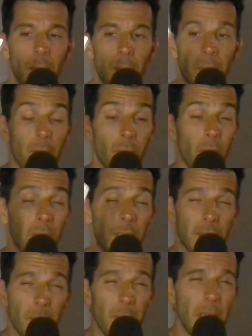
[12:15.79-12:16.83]
But really,
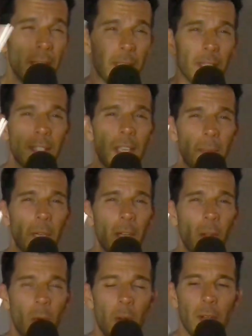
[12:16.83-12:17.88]
to me, like the same kind
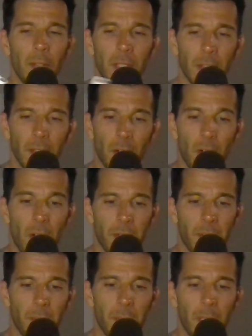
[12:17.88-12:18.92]
of quality. They're
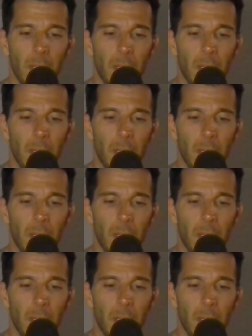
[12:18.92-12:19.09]
awesome.